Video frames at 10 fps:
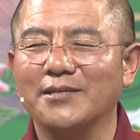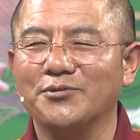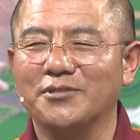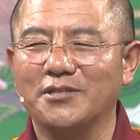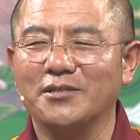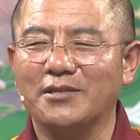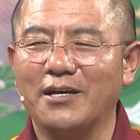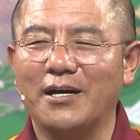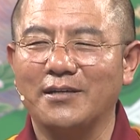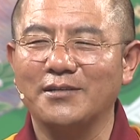He
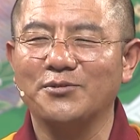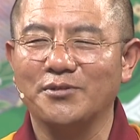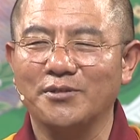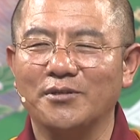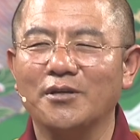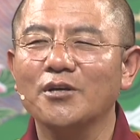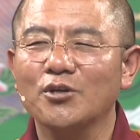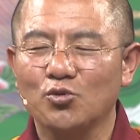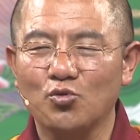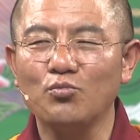had several
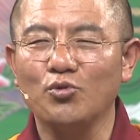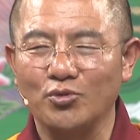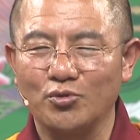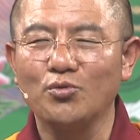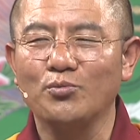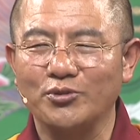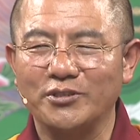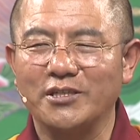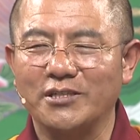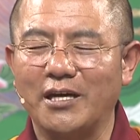tankas in his
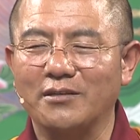tent.